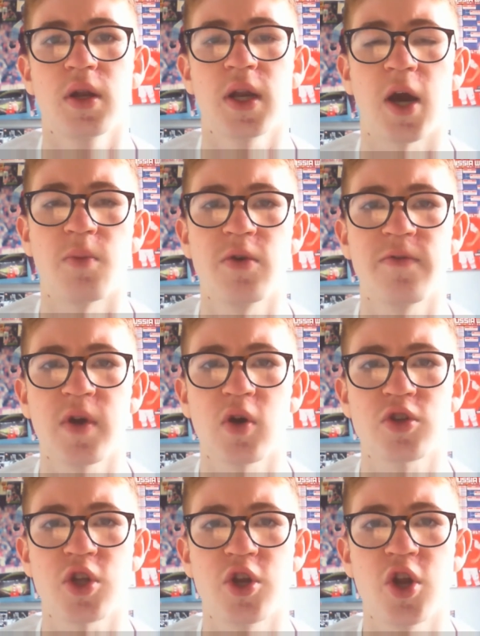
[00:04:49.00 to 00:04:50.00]
Now moving
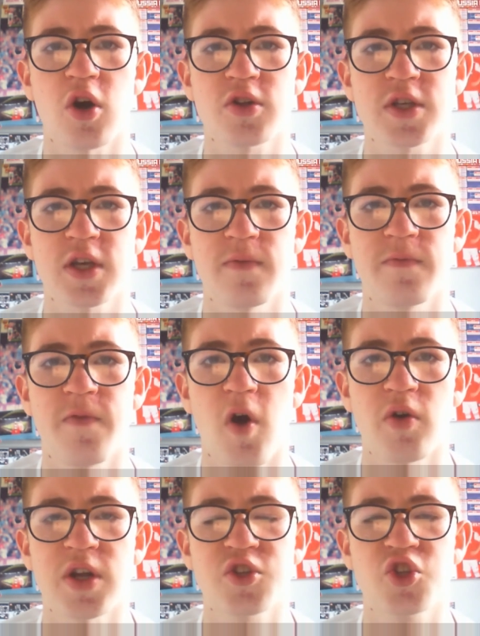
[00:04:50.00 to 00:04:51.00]
on to Nottingham
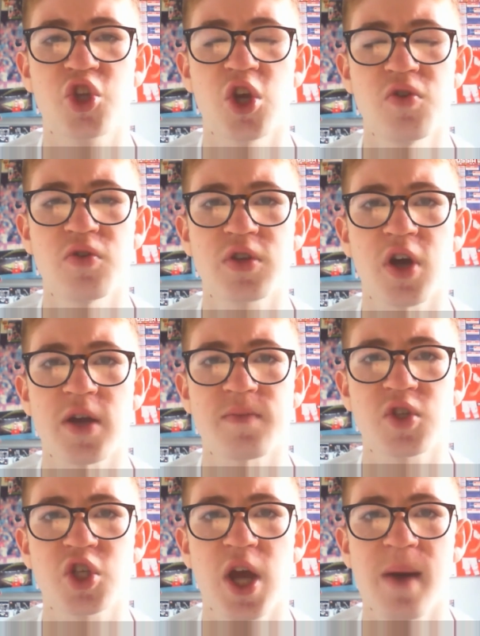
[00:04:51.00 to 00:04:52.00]
Forest, 2
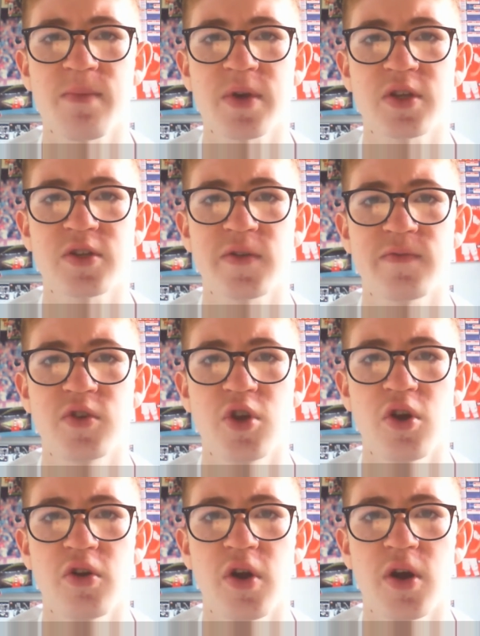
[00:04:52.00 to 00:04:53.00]
times champions of
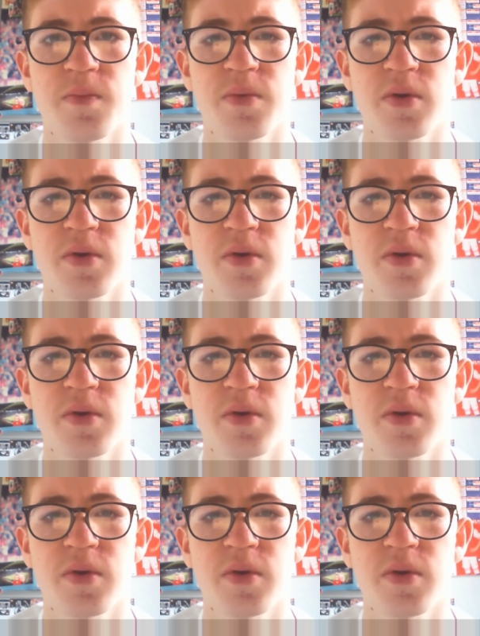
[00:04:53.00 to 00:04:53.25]
Europe.